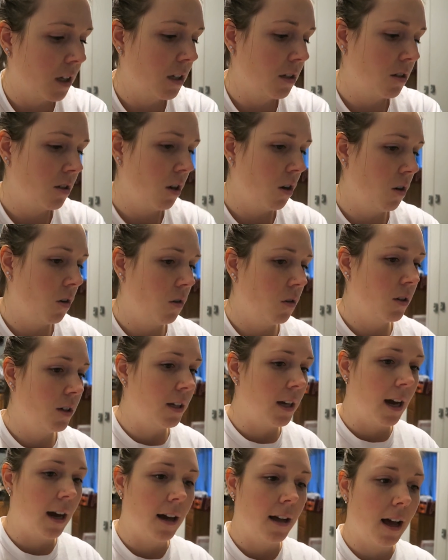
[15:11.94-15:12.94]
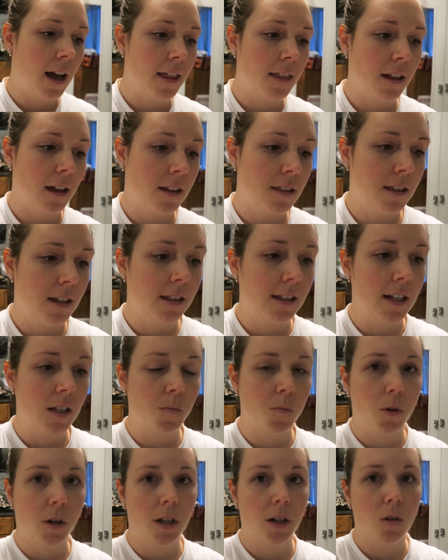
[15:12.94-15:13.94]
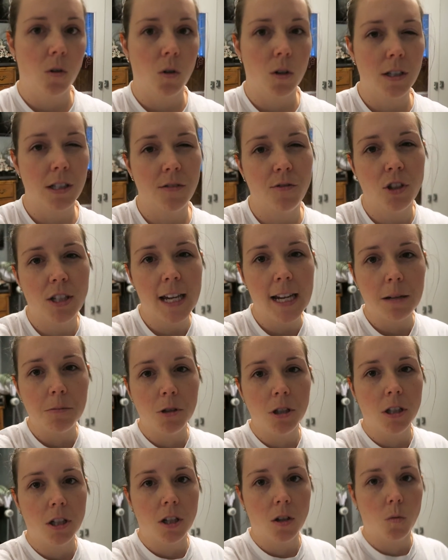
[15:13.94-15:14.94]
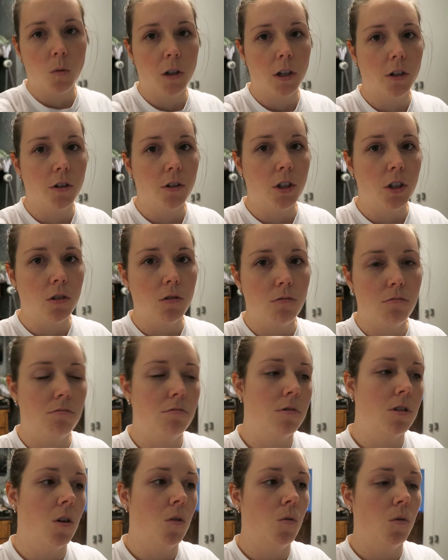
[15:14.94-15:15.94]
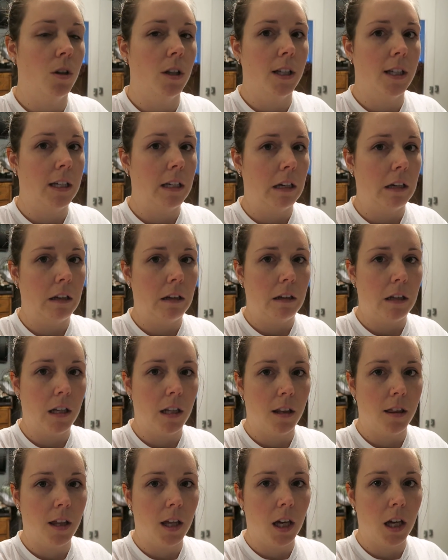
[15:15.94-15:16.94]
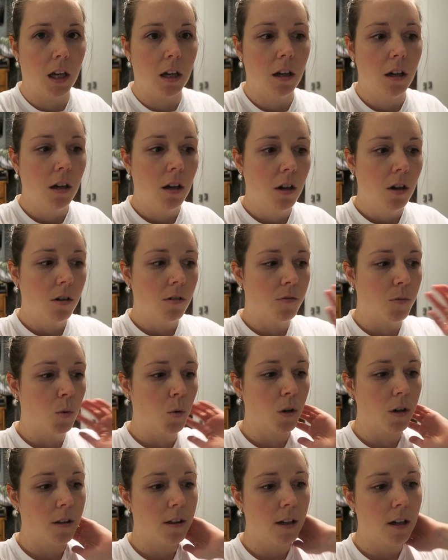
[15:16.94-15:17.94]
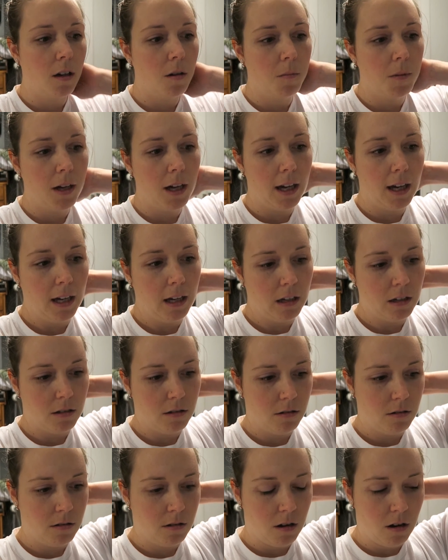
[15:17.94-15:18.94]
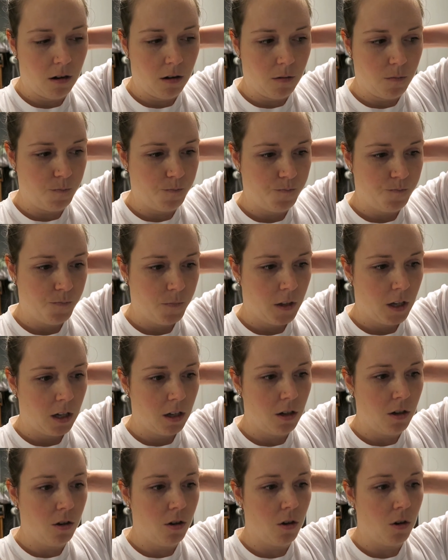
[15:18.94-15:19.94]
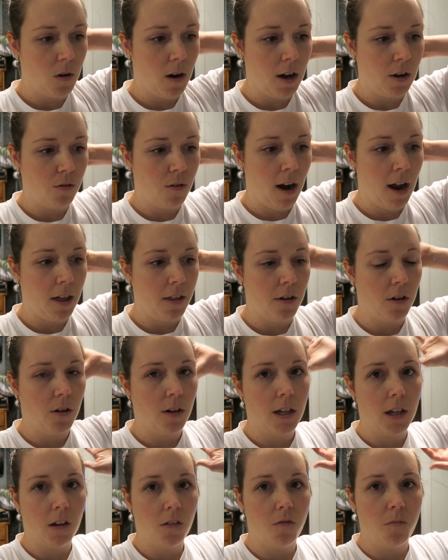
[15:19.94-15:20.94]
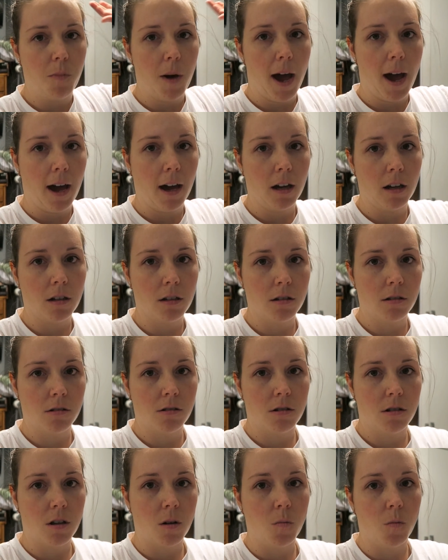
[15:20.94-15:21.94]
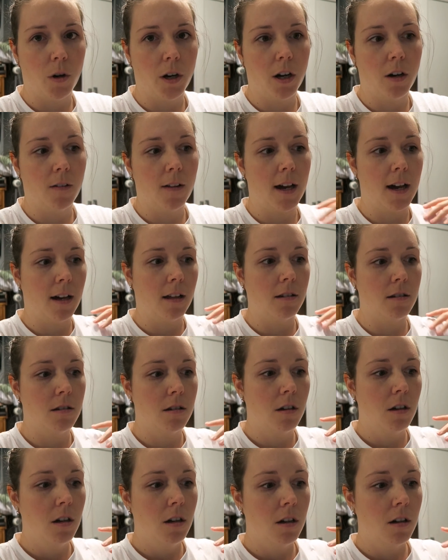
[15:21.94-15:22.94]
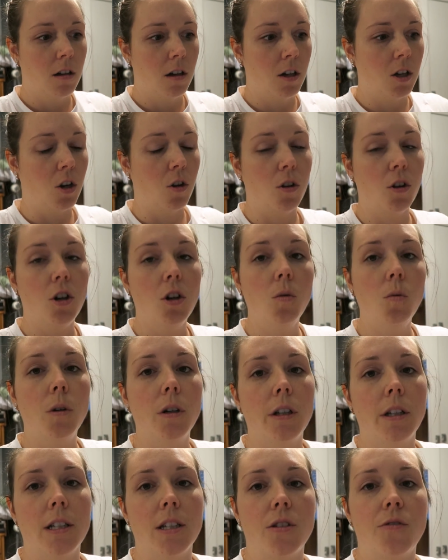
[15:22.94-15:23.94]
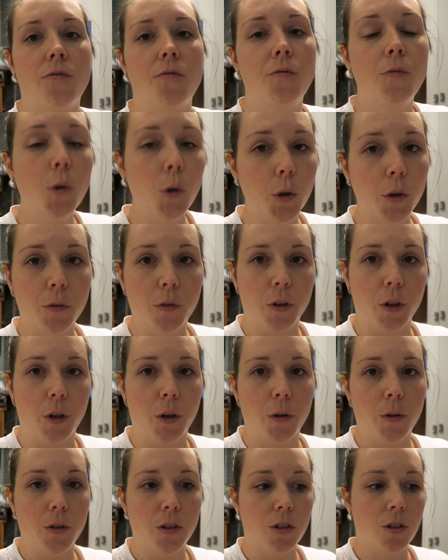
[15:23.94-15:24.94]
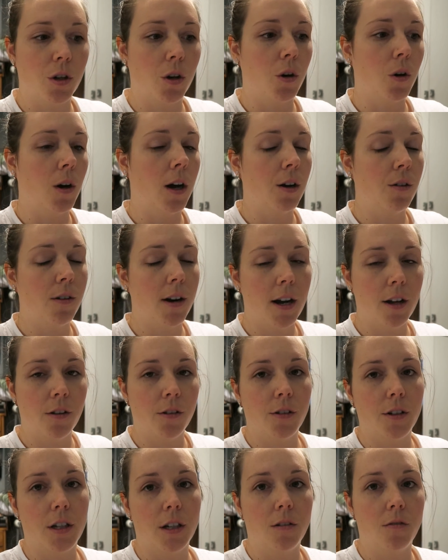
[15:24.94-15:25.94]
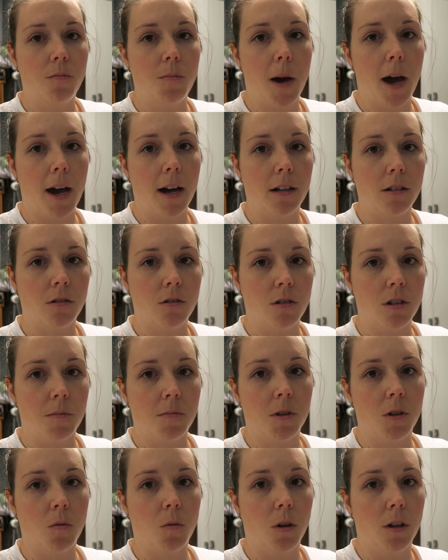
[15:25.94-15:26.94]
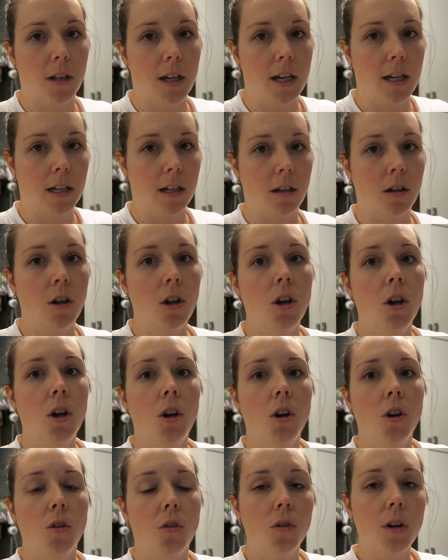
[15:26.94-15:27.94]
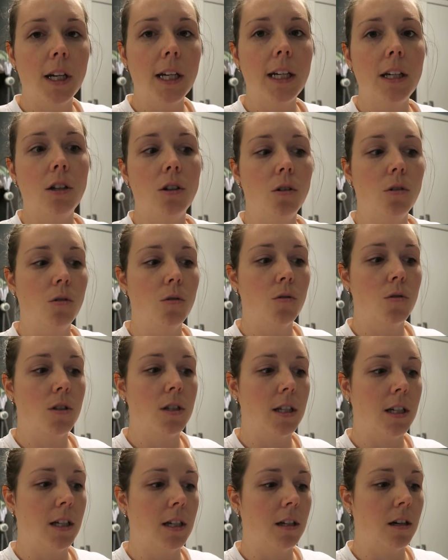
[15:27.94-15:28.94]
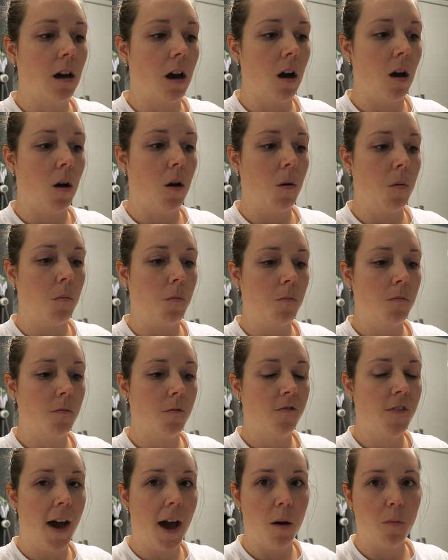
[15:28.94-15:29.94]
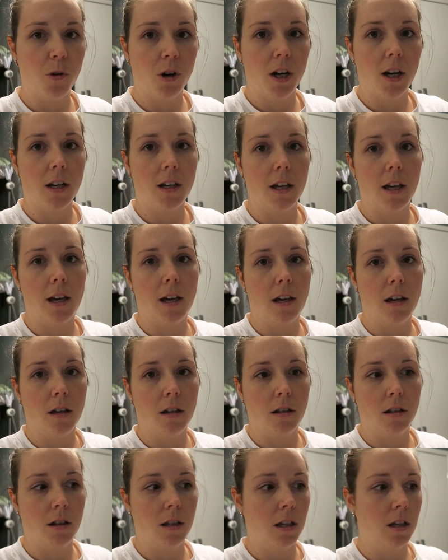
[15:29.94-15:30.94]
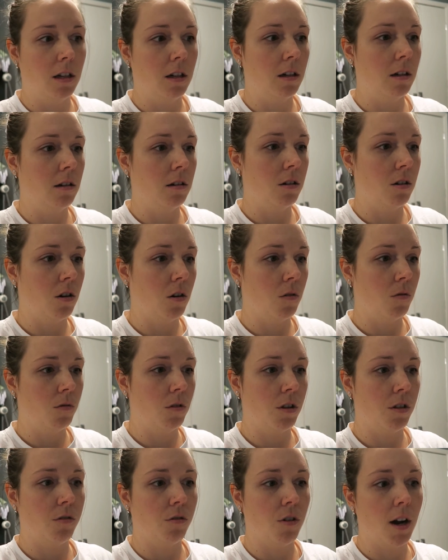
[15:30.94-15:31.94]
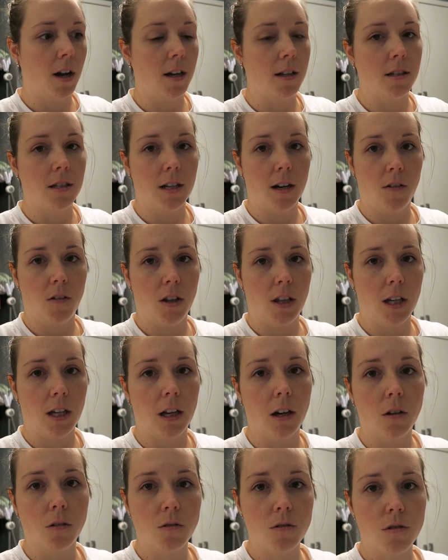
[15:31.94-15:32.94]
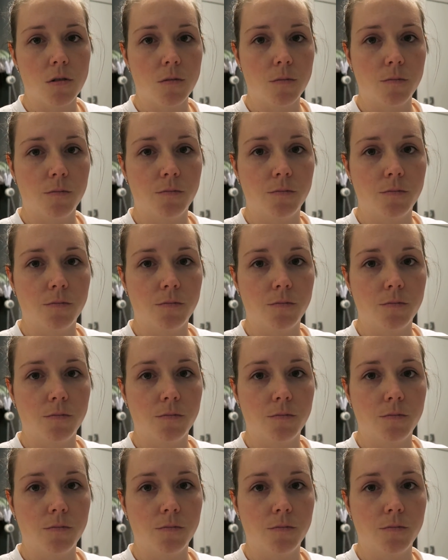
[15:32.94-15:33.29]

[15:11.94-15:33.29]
So yeah, I think that's pretty cool, because if you take them to the Goodwill, you don't really get anything for them, and you know, I'd rather give back somewhere that's, you know, the Goodwill is full of clothes, so I'd rather give back to something where they can reuse the fabric and the, you know, the threads and everything else.